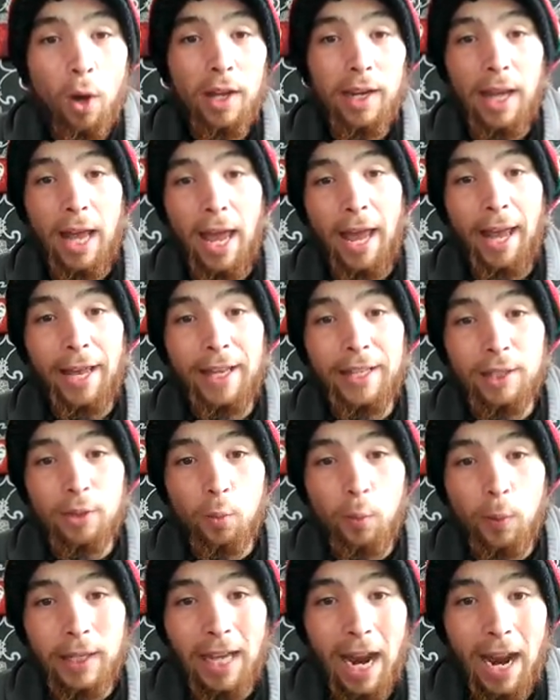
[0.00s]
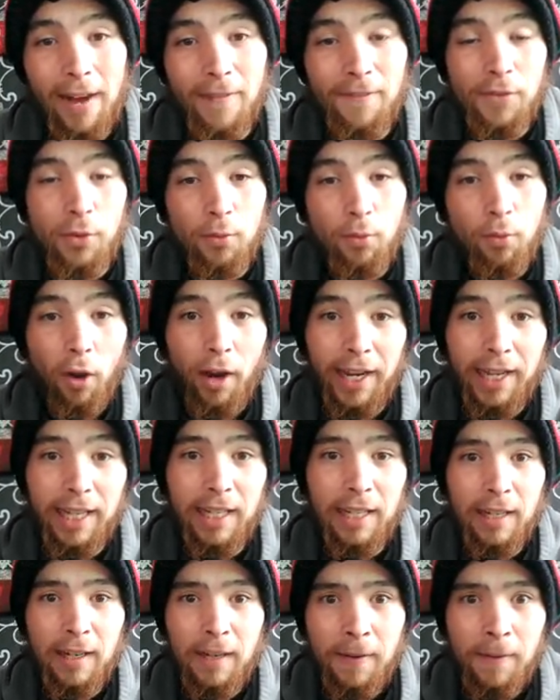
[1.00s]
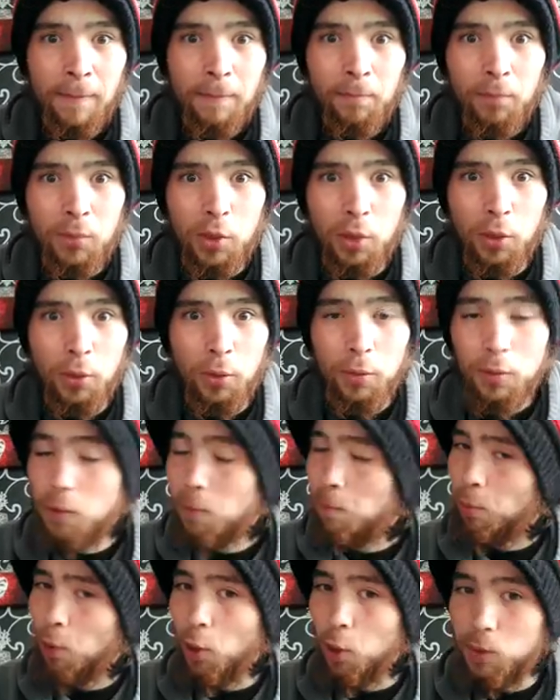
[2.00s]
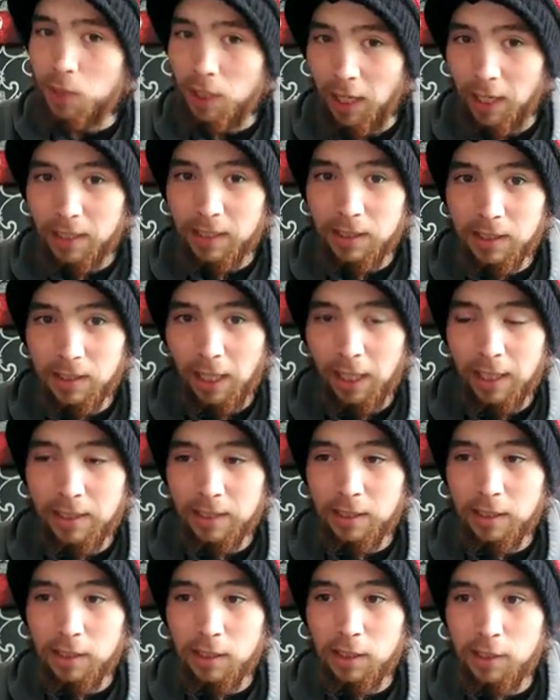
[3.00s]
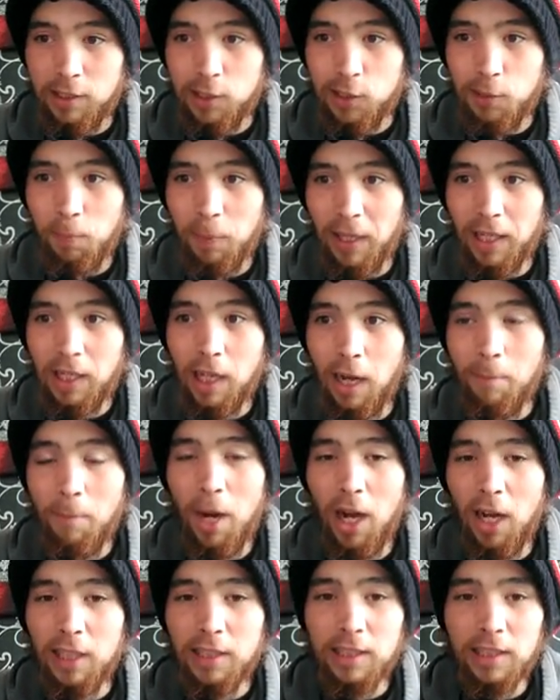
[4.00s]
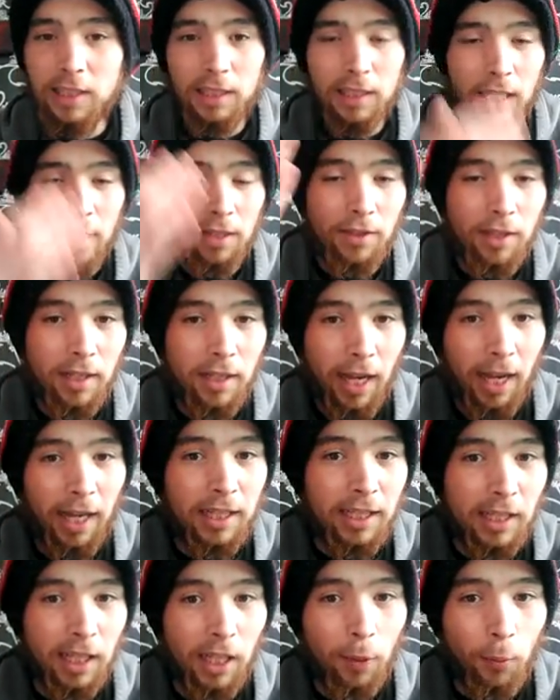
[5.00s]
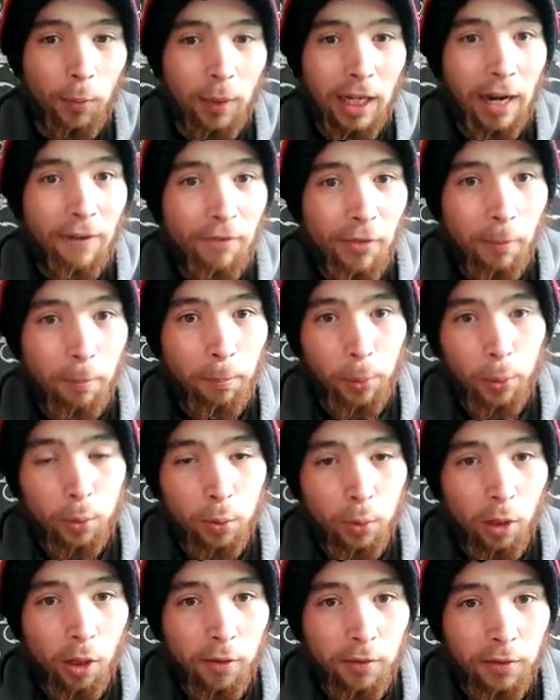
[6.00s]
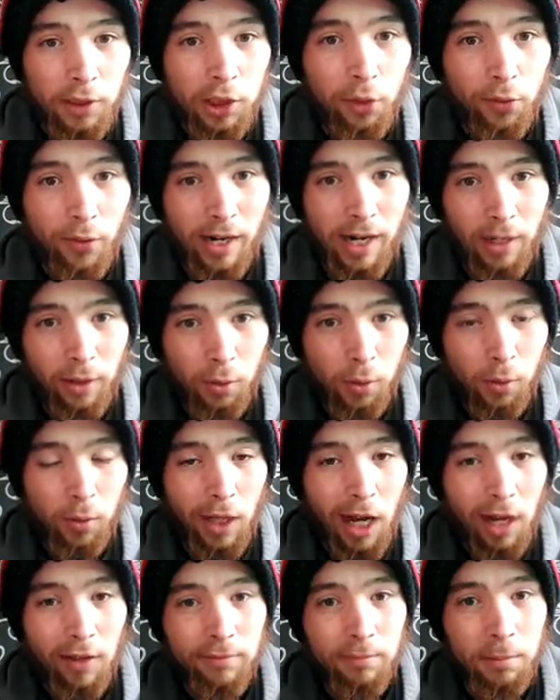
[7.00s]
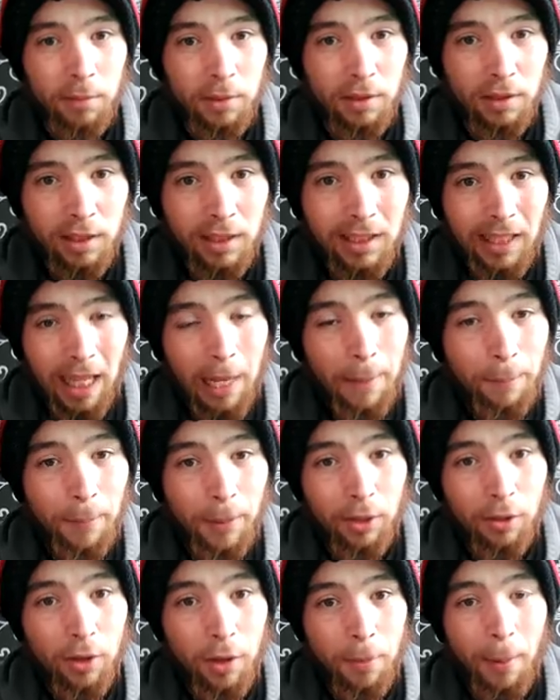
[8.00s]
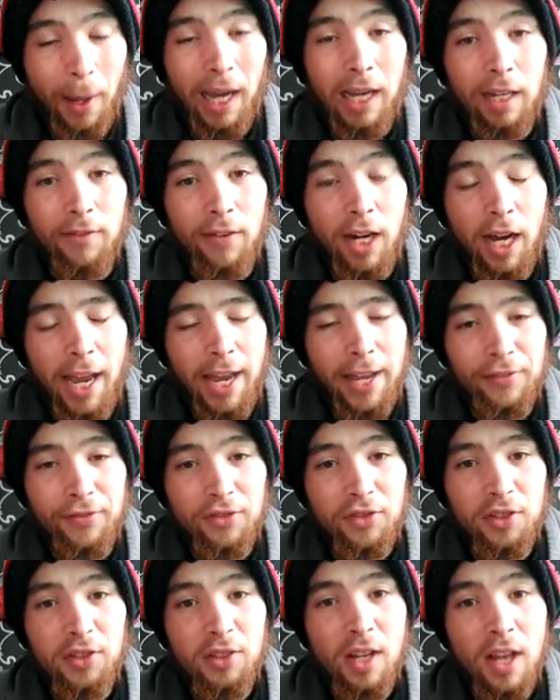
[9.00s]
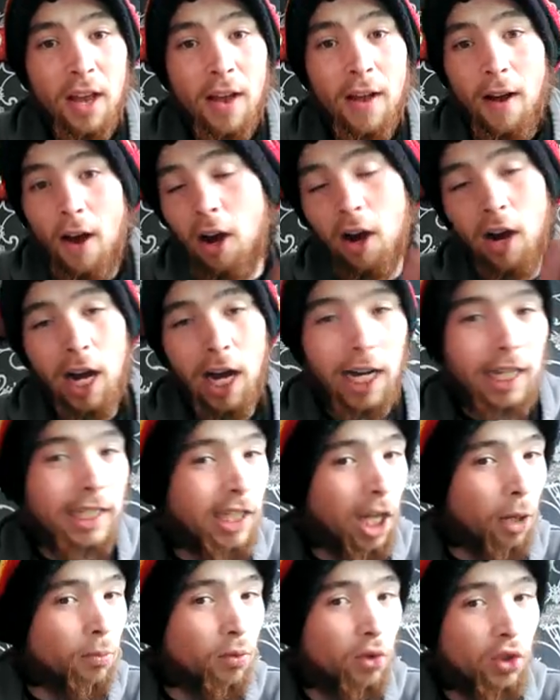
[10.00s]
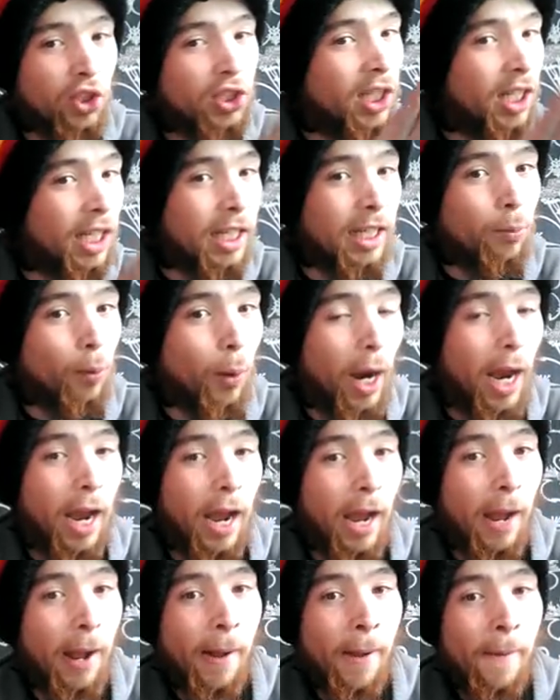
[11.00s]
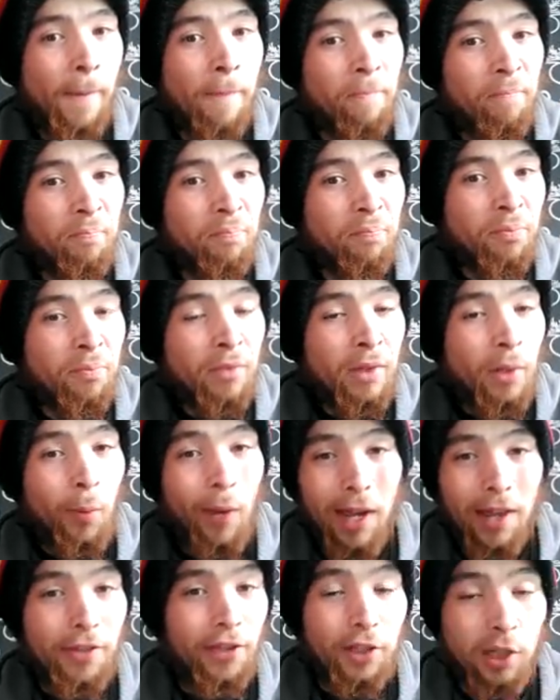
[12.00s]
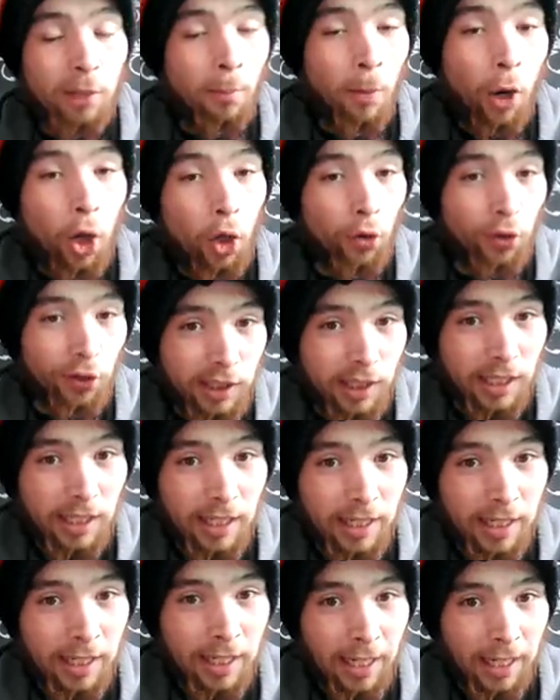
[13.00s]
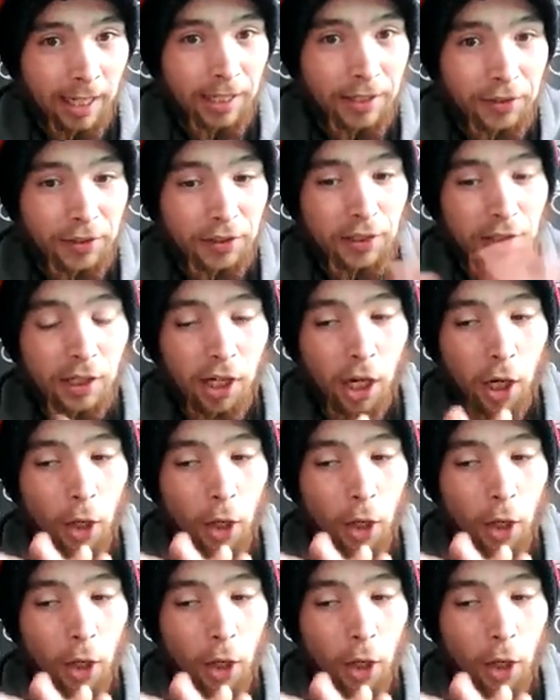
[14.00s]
one hand we have the right to protest and to speak our minds, and then the next thing we have the boot of a tyrannical government stamping on the back of our heads. I don't see where the democracy in it is.